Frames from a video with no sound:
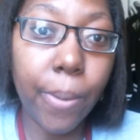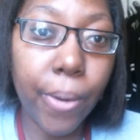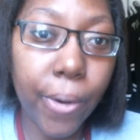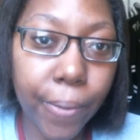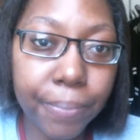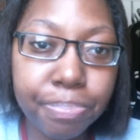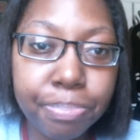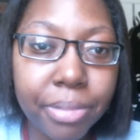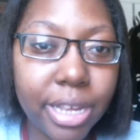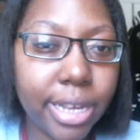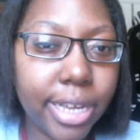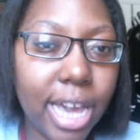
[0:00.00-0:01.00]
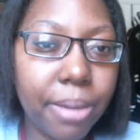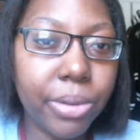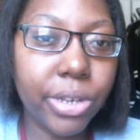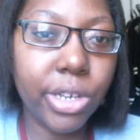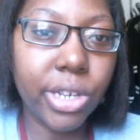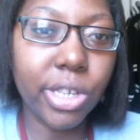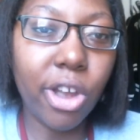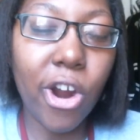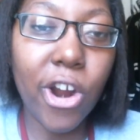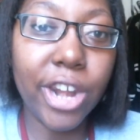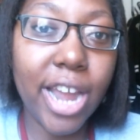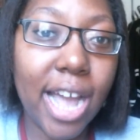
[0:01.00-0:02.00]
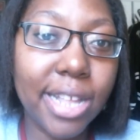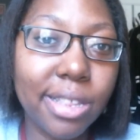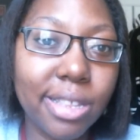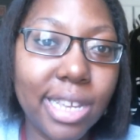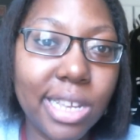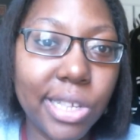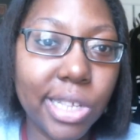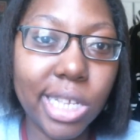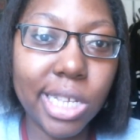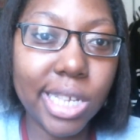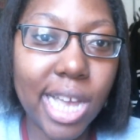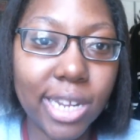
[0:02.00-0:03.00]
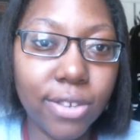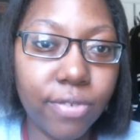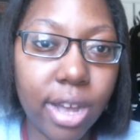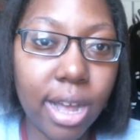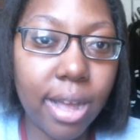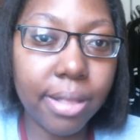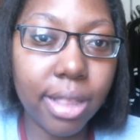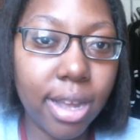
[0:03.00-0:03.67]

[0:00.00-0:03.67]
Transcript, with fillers: they want, and gamers just are not easily satisfied.